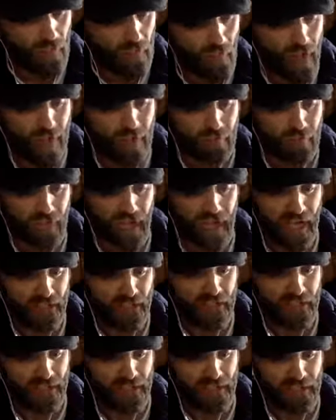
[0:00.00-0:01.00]
well
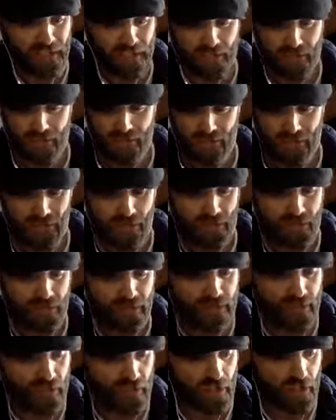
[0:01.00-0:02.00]
paid solicitors and
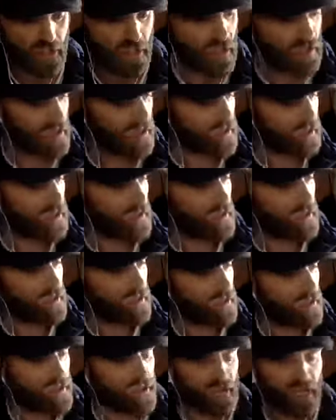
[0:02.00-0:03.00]
judges
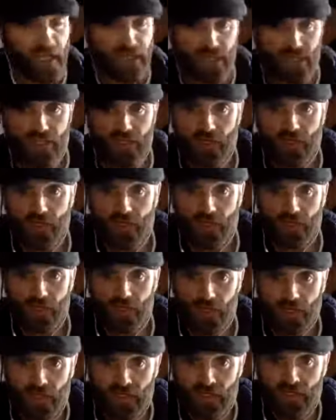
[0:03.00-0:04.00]
and legisl
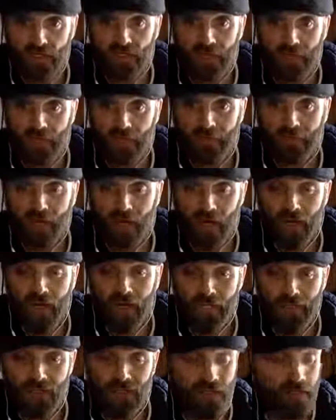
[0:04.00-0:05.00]
legislating
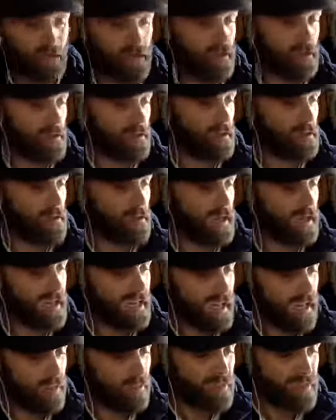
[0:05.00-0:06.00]
bodies
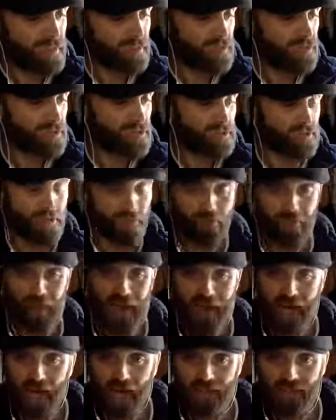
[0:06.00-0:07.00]
allowing this stuff
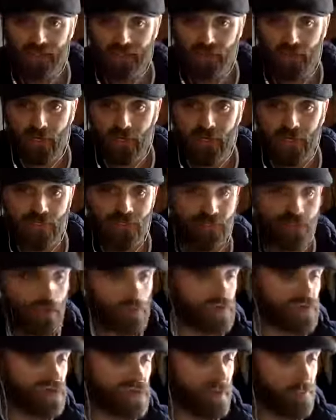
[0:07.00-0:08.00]
past when it's so
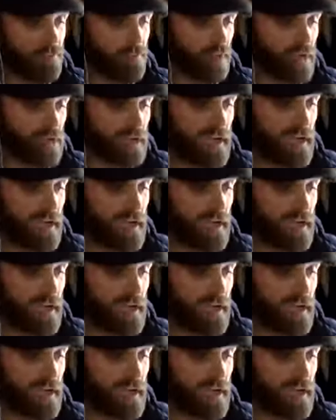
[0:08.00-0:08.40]
simple